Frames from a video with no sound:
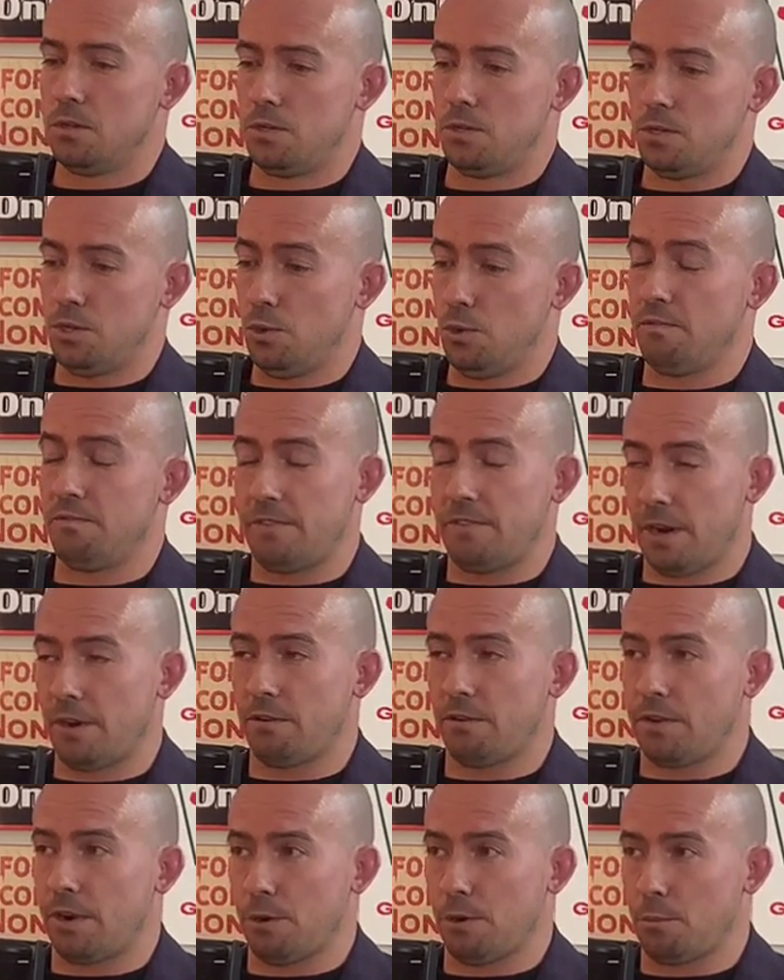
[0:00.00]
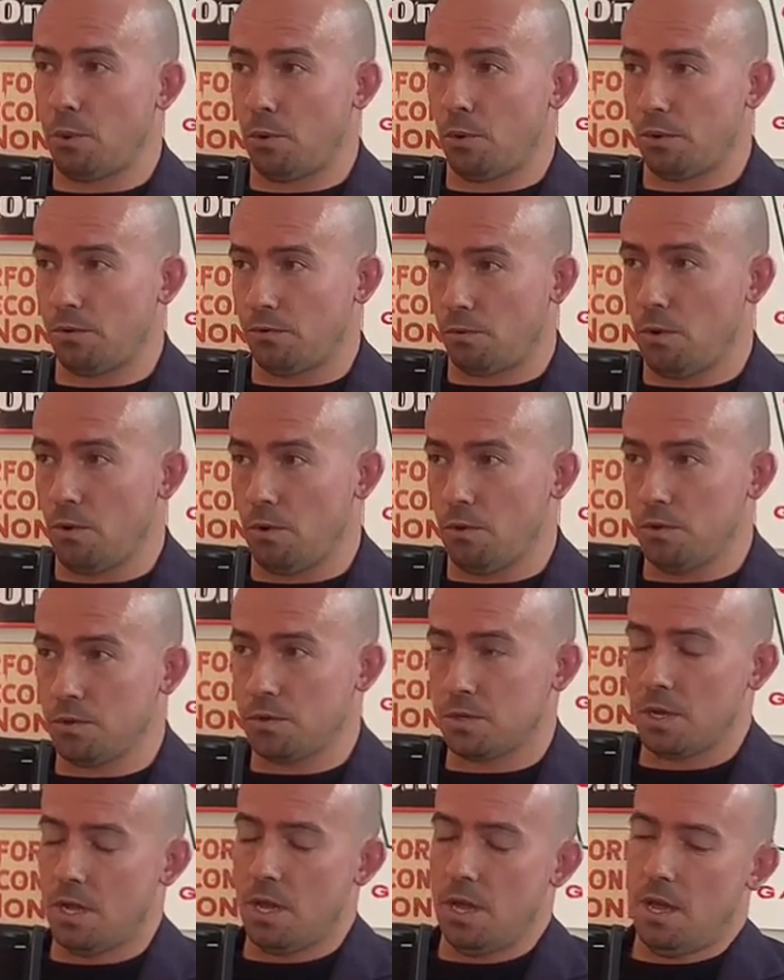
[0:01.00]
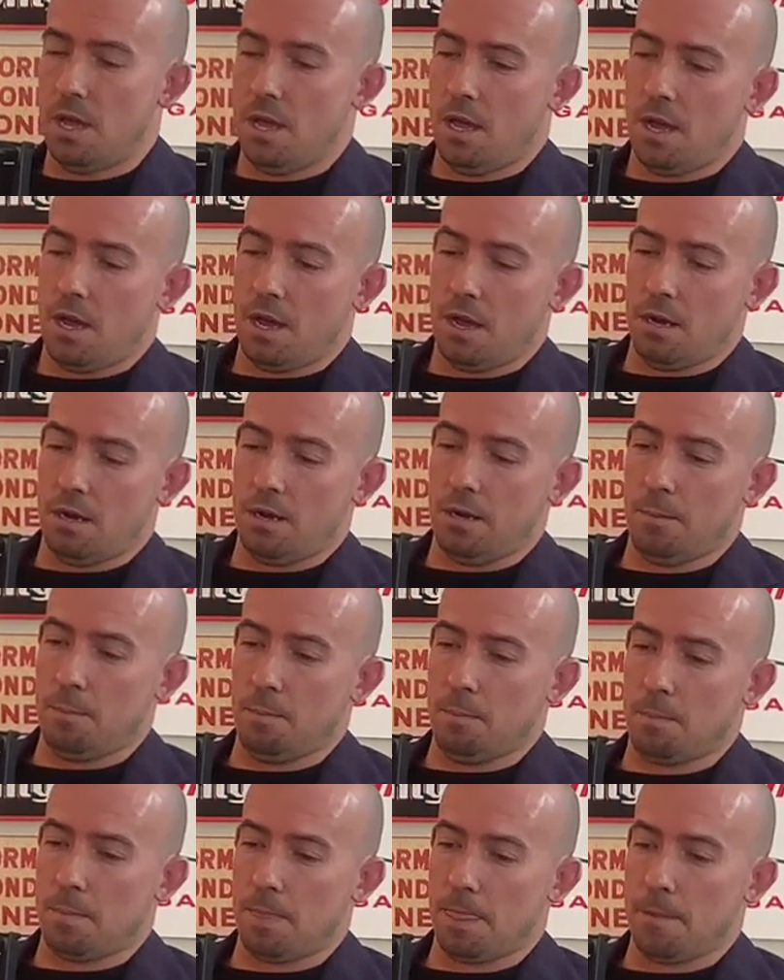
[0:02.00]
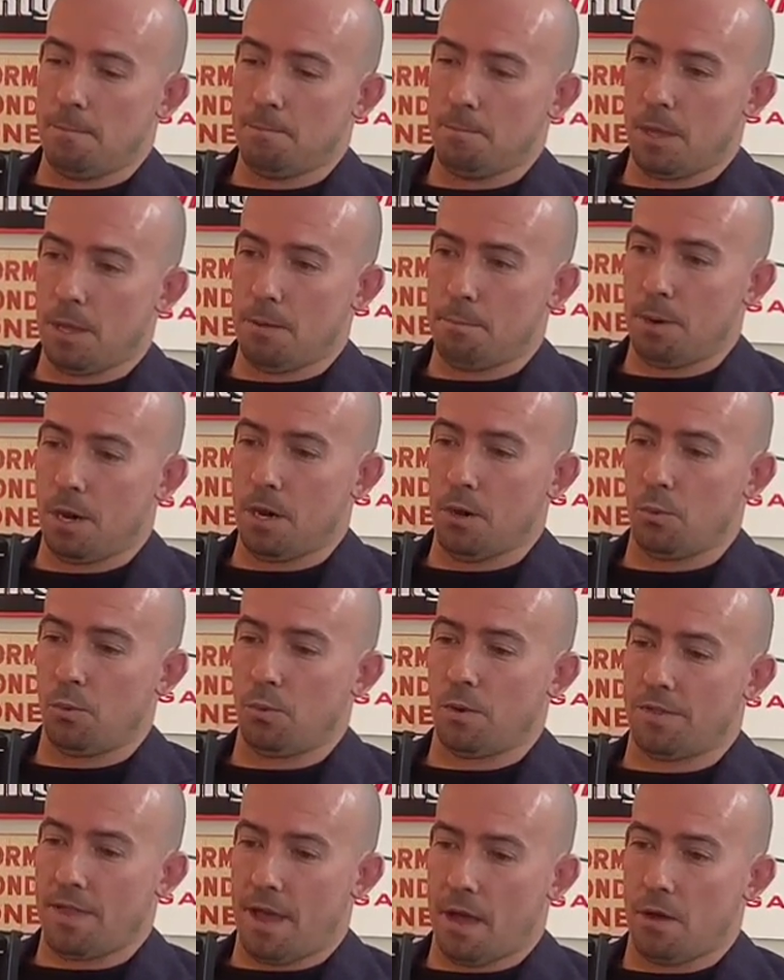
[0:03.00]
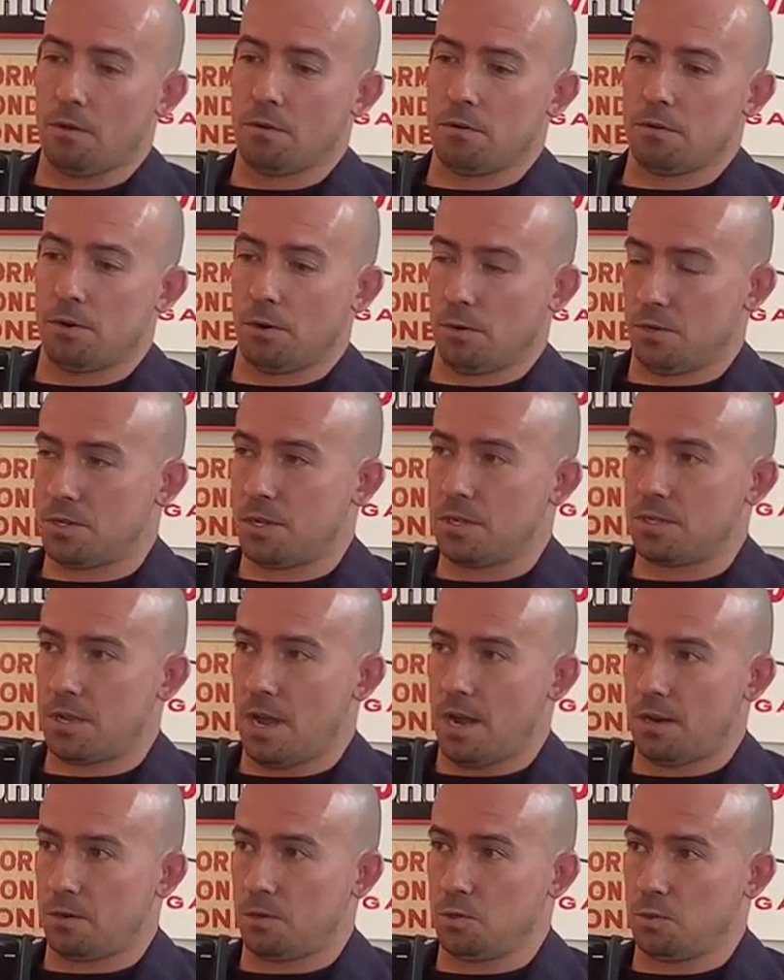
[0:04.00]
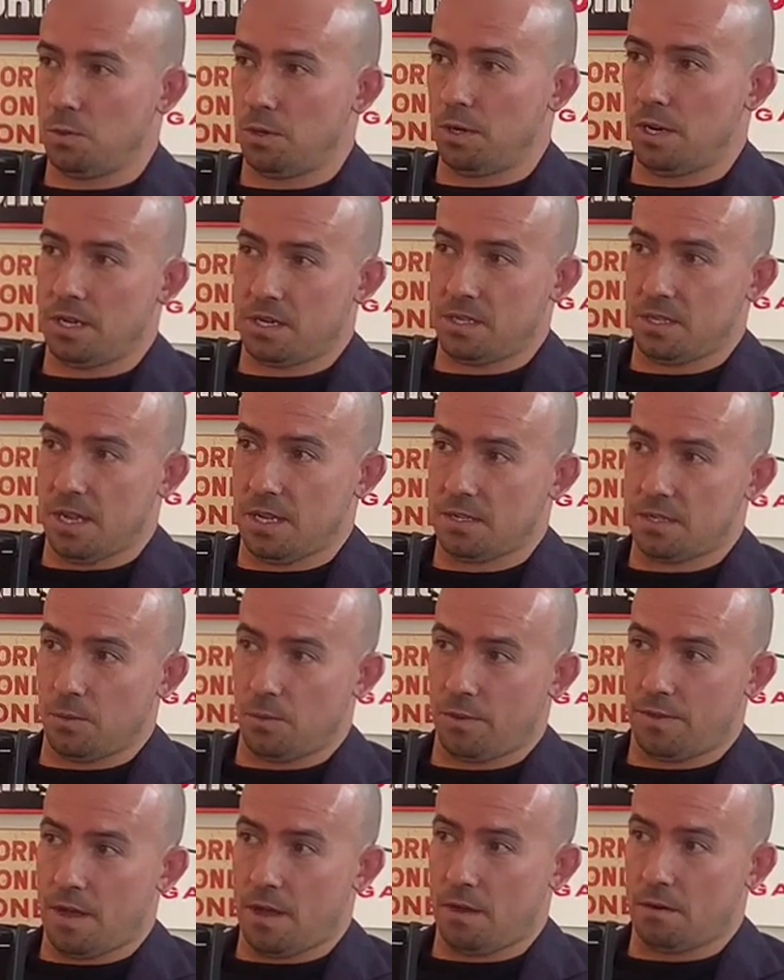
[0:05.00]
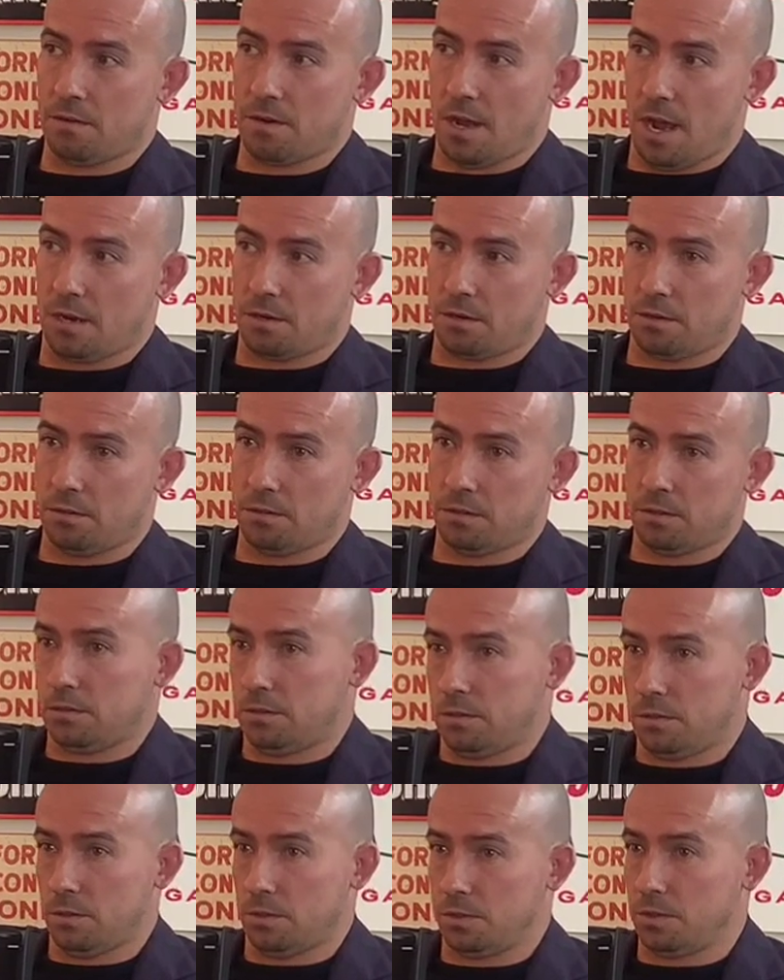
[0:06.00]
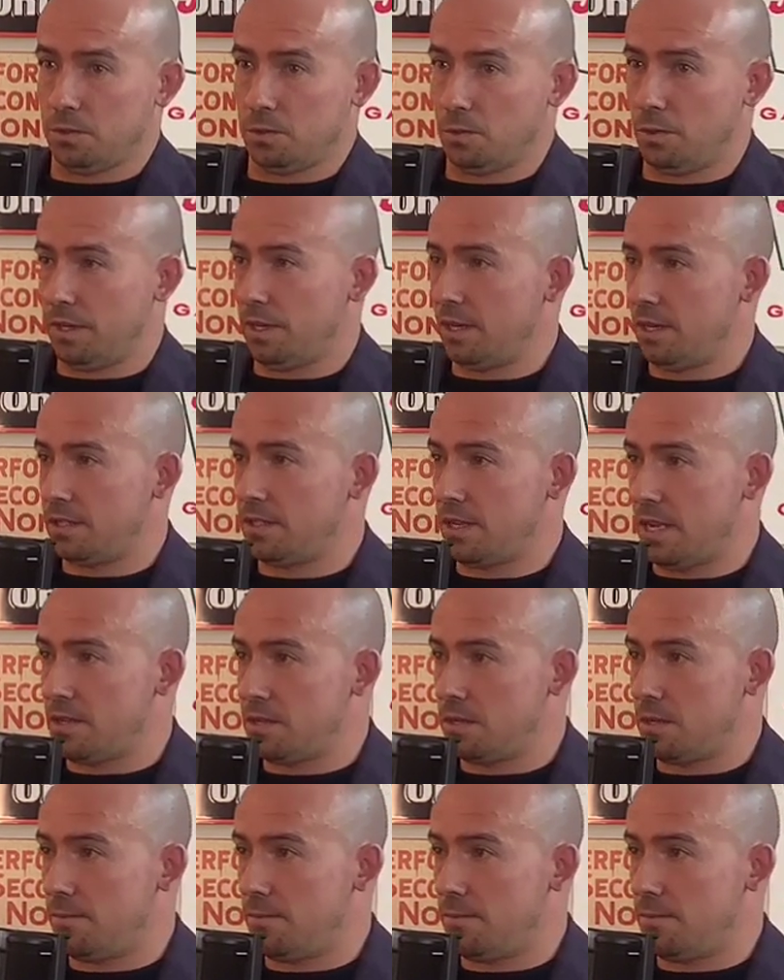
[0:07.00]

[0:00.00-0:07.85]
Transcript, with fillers: Two very, very important roles, but without nurses, doctors wouldn't exist, and without doctors, nurses wouldn't exist.